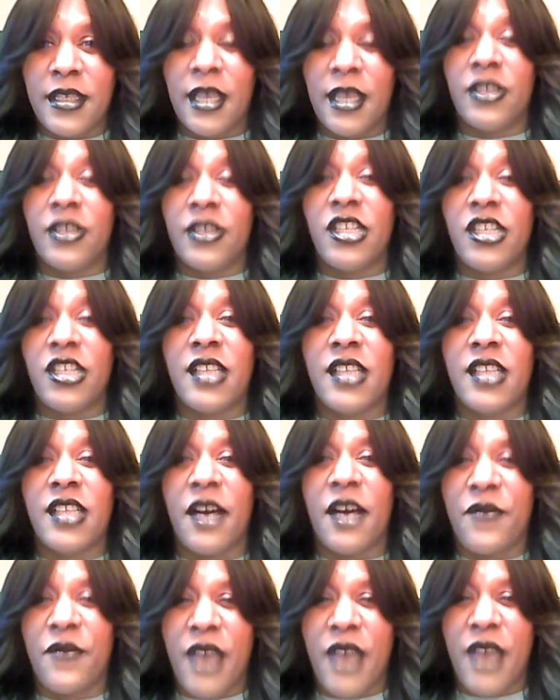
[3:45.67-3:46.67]
and she's
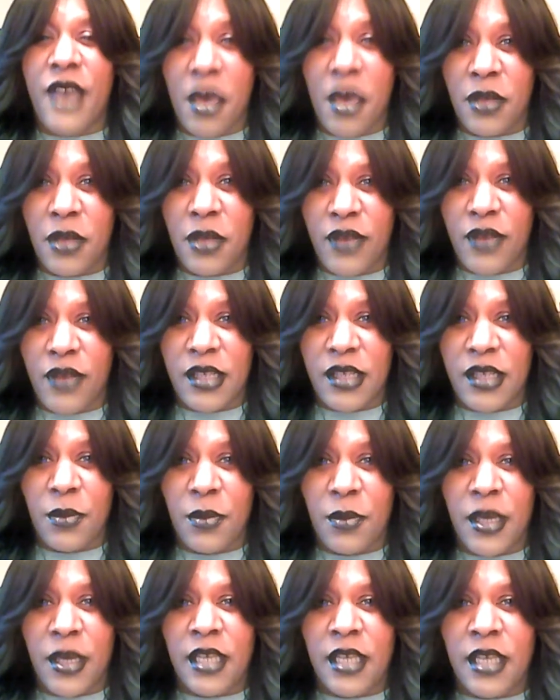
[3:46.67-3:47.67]
got family
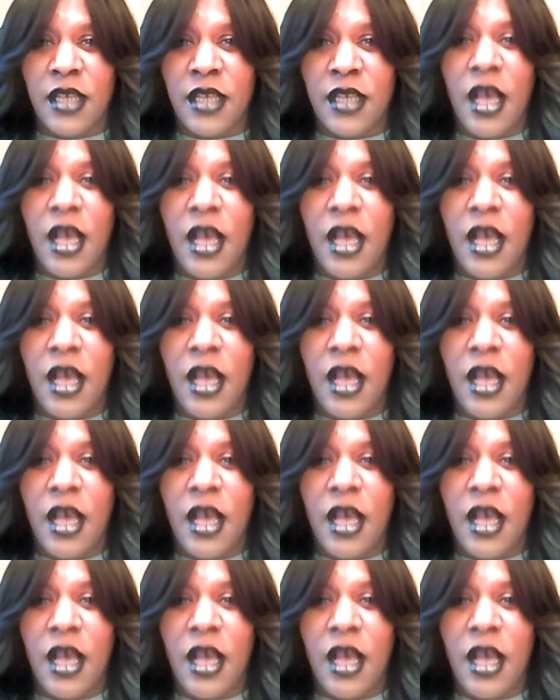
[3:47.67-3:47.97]
recipes,